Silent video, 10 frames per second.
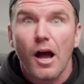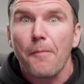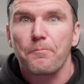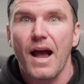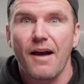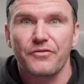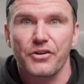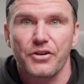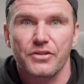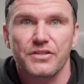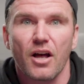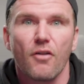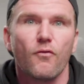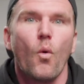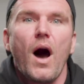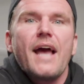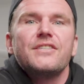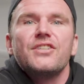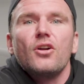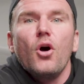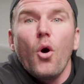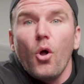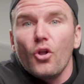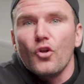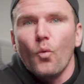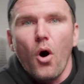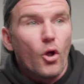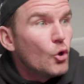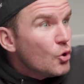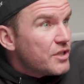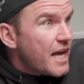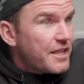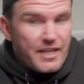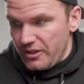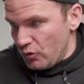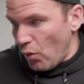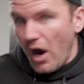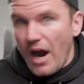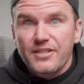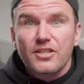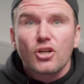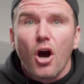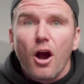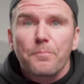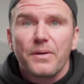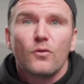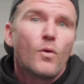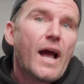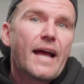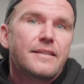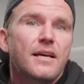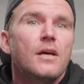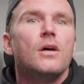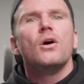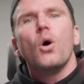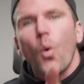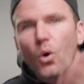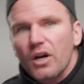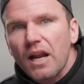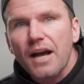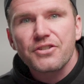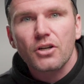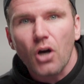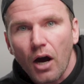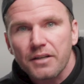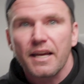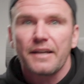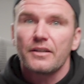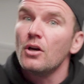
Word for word: up after yourself. Why is there a hole in the wall? Who did this? Why is the carpet wet? Organize your content